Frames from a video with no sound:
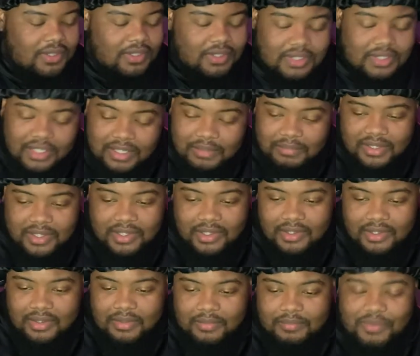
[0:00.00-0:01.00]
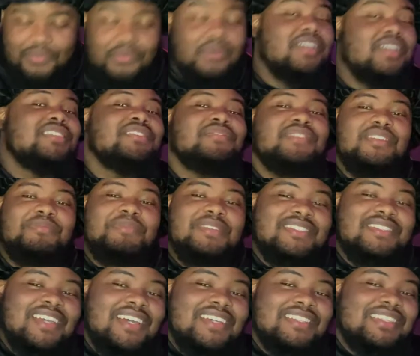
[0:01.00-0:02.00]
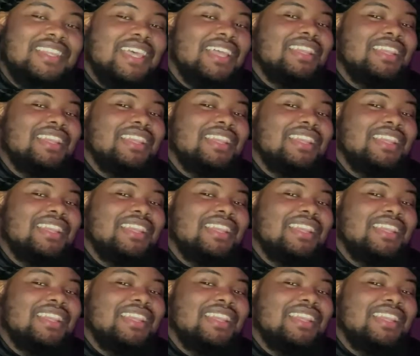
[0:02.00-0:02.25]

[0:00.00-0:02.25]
yeah, man, before I get to the video, make sure you guys hit that